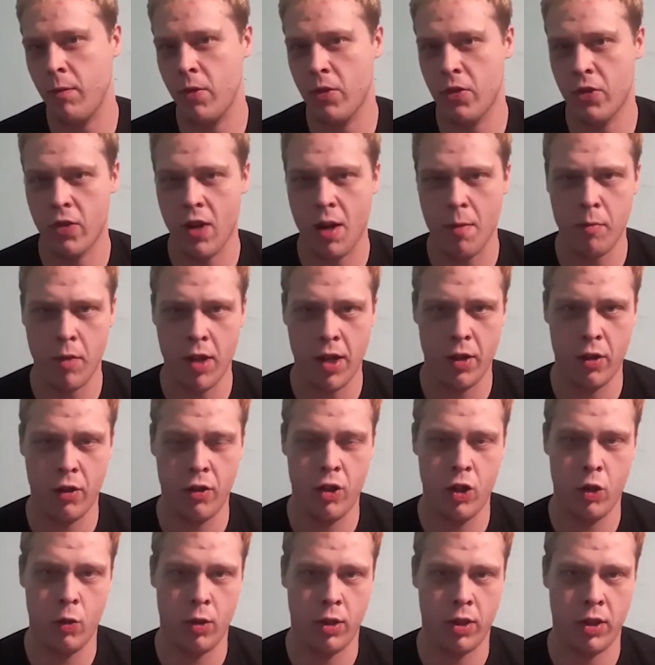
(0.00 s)
So I'm letting her
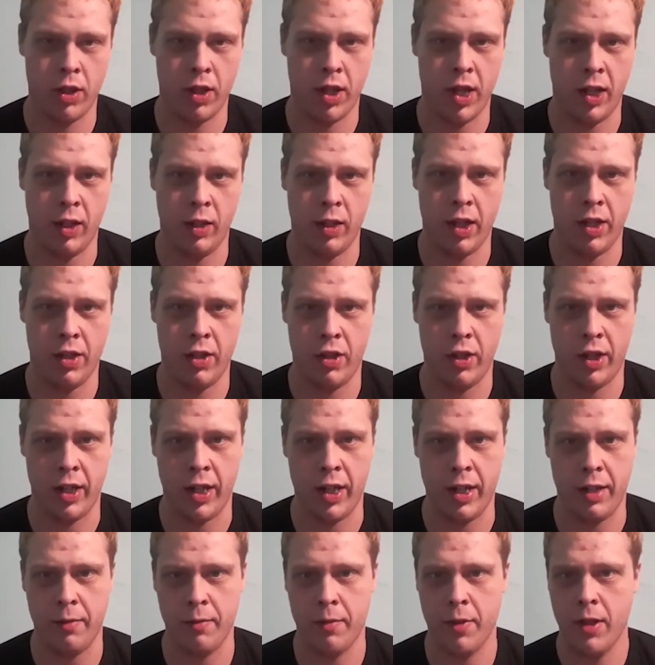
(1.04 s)
do her thing, letting her
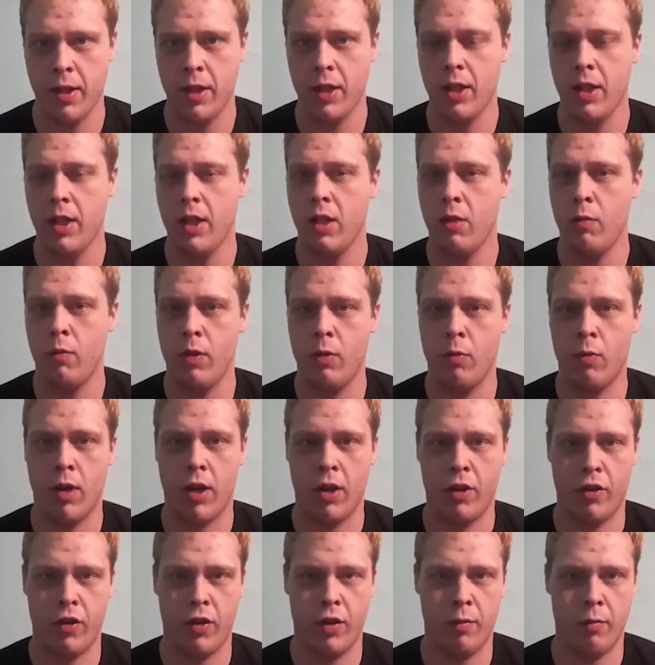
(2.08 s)
eat. We
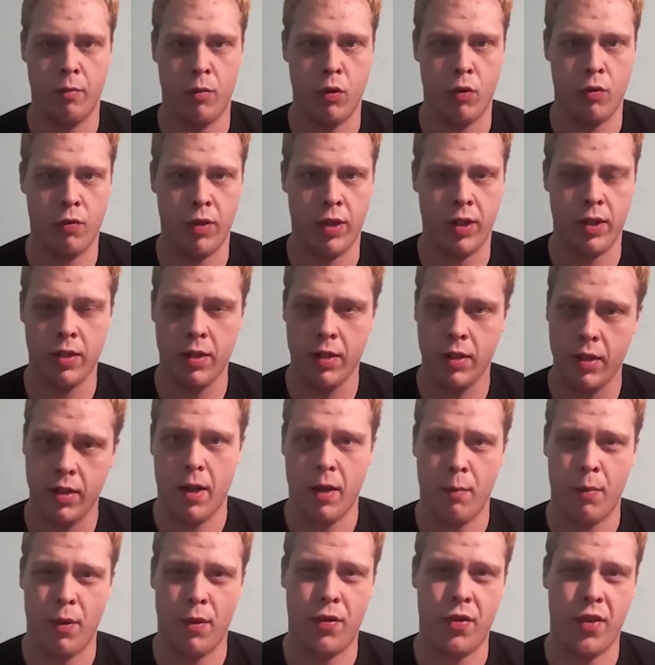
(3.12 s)
watching the movie.
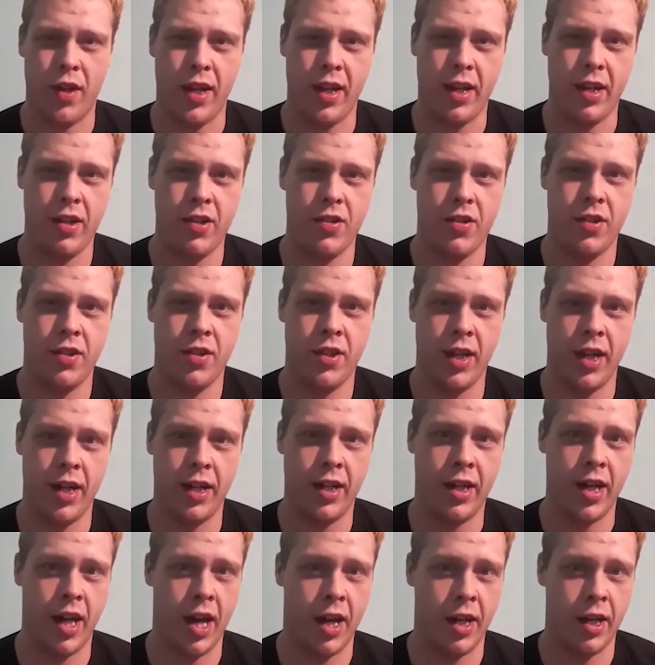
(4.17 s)
But things
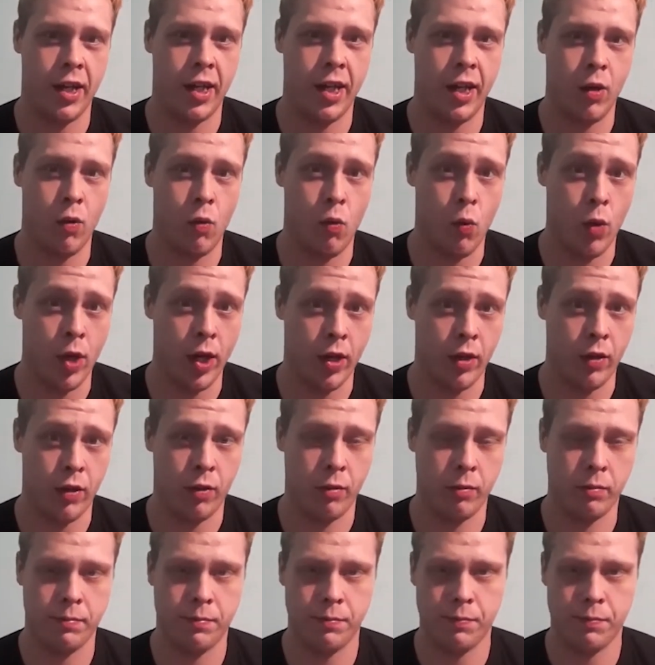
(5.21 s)
did kind of get weird.